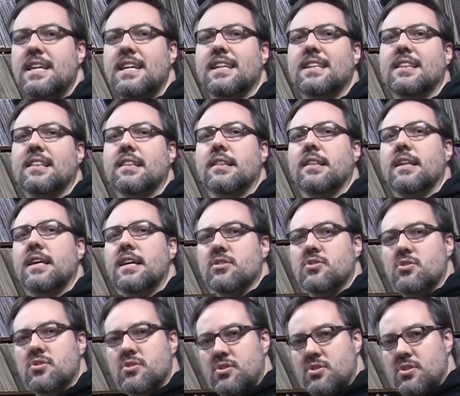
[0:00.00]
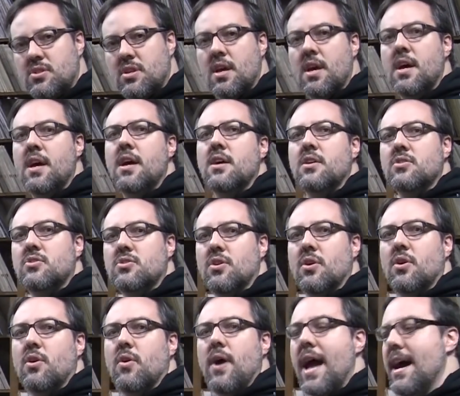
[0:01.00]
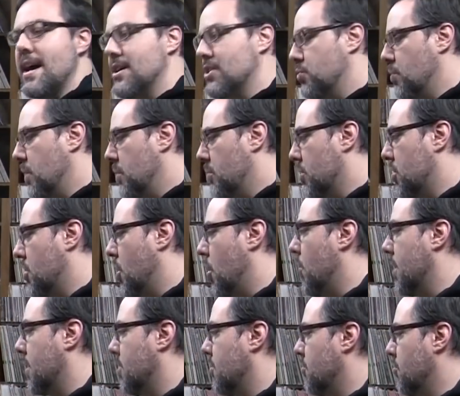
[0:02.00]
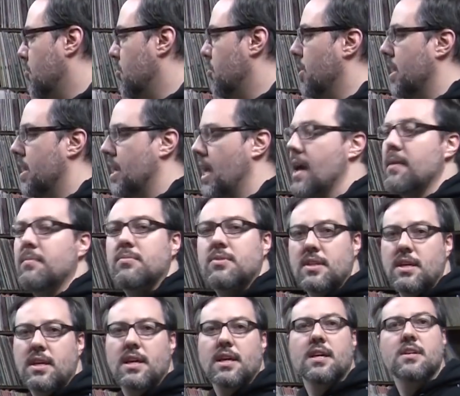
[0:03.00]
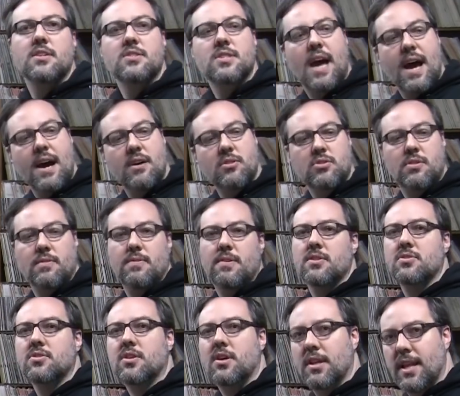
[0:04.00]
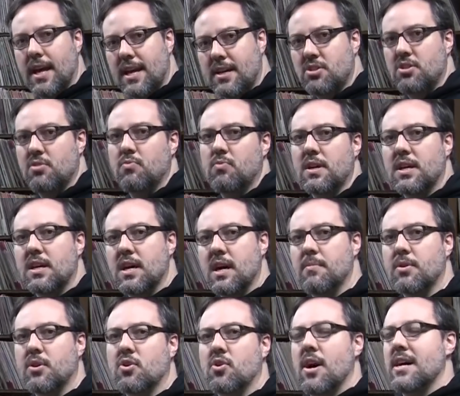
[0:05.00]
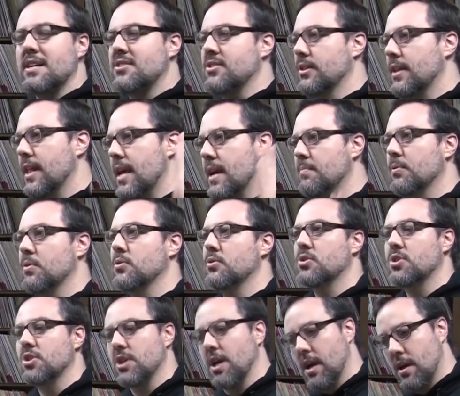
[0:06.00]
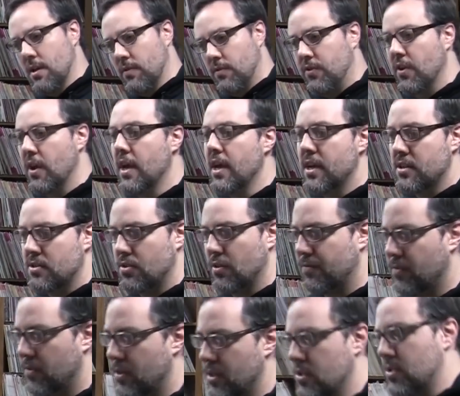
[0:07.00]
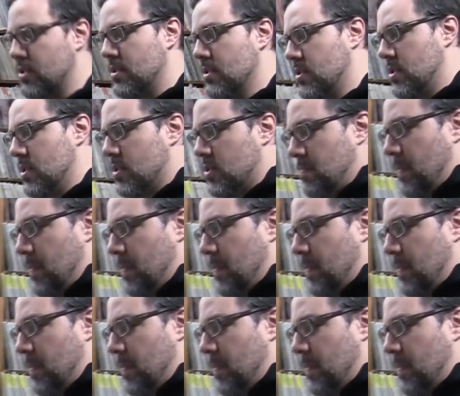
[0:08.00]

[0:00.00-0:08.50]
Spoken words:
in lists. So as we were going through and emptying his house of his collection, we come across labeled shelves. So for instance, this